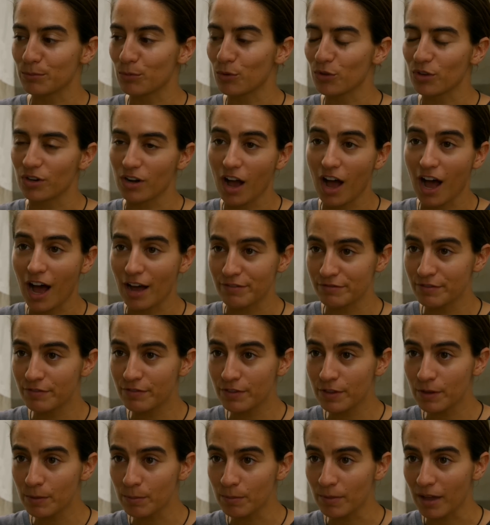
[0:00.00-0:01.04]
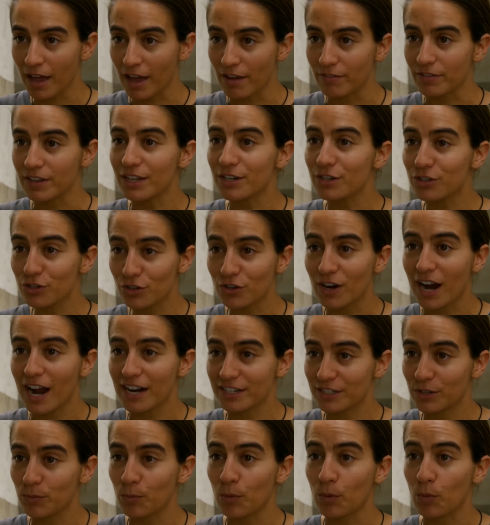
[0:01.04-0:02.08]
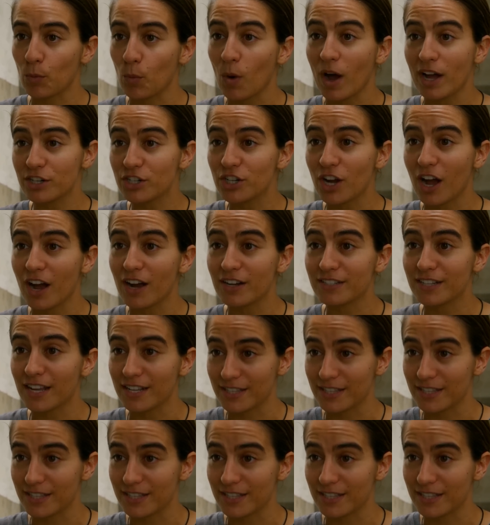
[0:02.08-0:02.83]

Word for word: more than half of them have interacted with white sharks